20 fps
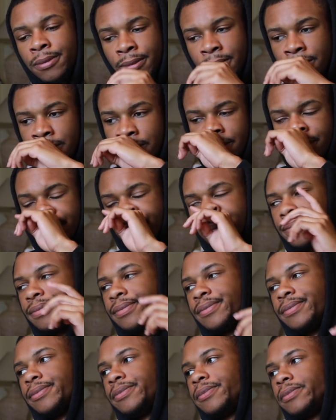who got a hoodie
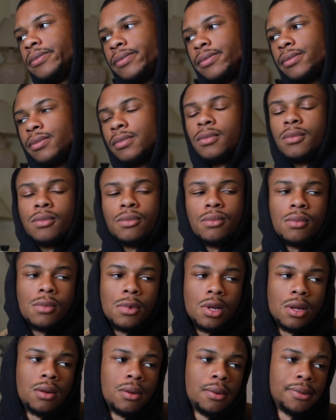on that look like he got it
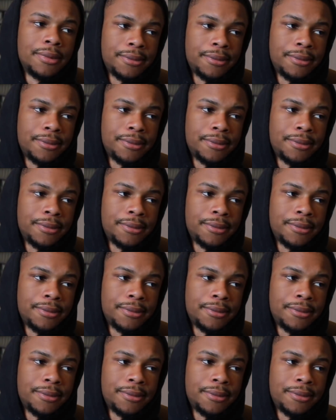from his little